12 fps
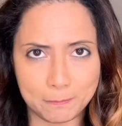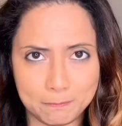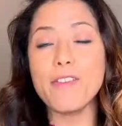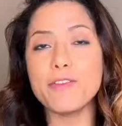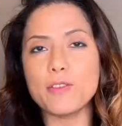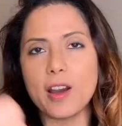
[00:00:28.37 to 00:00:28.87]

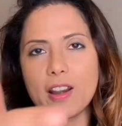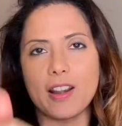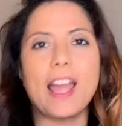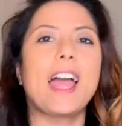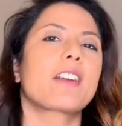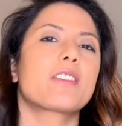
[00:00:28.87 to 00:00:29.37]
If you are an
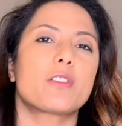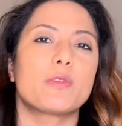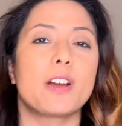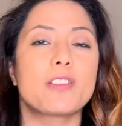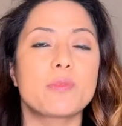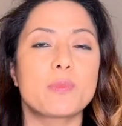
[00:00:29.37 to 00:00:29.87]
actor or
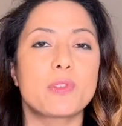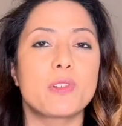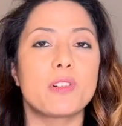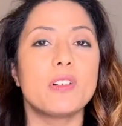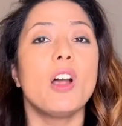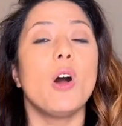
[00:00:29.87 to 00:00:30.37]

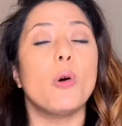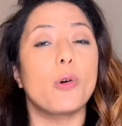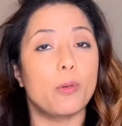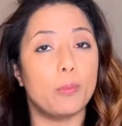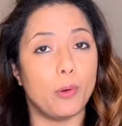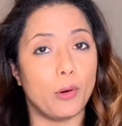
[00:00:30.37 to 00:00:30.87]
entrepreneur
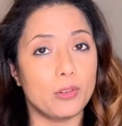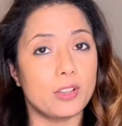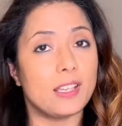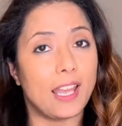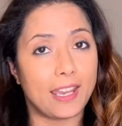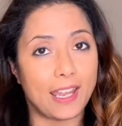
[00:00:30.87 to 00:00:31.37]
or both
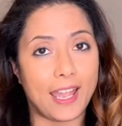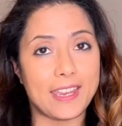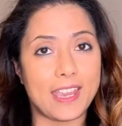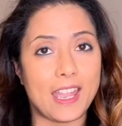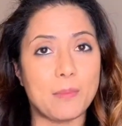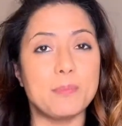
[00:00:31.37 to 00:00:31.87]
like I
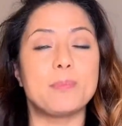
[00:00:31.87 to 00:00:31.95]
am,